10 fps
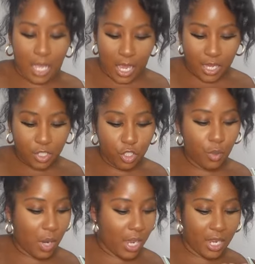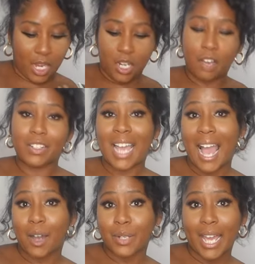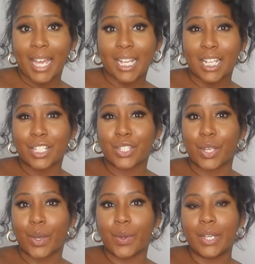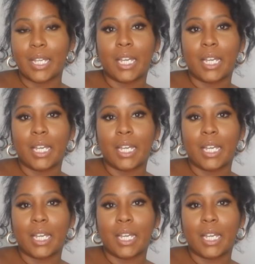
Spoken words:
I do, you know what? I love a cowl neck, so